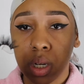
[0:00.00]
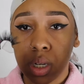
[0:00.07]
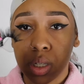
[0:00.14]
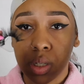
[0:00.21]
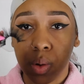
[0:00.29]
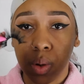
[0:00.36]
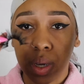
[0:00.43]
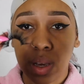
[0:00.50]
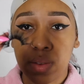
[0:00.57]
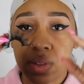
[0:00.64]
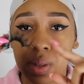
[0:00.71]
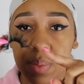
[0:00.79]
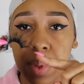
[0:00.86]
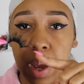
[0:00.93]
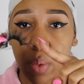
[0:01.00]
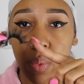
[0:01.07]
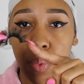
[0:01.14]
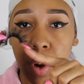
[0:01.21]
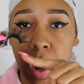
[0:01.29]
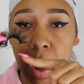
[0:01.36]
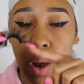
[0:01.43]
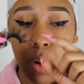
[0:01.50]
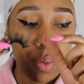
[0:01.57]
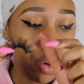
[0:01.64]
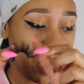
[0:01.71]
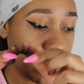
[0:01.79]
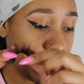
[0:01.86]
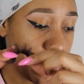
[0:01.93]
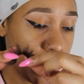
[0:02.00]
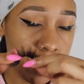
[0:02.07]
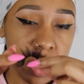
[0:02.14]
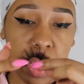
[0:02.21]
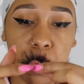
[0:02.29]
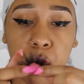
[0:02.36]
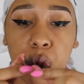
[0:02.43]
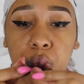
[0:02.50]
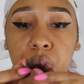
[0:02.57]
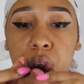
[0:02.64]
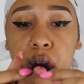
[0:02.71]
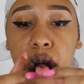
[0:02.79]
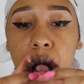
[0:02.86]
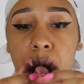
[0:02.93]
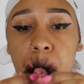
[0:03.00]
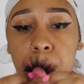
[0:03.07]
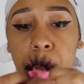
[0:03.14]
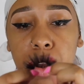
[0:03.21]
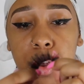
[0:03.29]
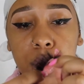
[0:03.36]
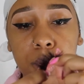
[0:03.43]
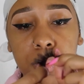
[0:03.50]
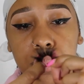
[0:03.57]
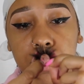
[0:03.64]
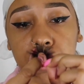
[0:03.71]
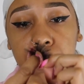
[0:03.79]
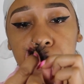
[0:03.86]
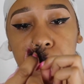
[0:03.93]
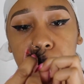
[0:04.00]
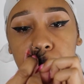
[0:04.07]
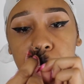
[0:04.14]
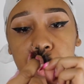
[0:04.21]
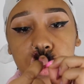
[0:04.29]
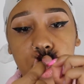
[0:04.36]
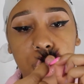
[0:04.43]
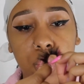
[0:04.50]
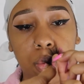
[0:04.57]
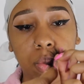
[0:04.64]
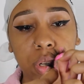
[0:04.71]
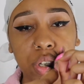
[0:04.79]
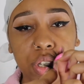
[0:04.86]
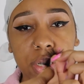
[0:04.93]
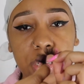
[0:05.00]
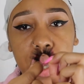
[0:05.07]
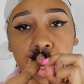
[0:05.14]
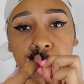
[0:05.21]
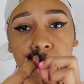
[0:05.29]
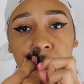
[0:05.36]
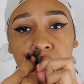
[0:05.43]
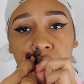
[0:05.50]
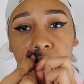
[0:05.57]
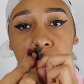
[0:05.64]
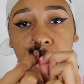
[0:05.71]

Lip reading: so it gives them that round, you know, and they will fit your eye better. So I normally just kind of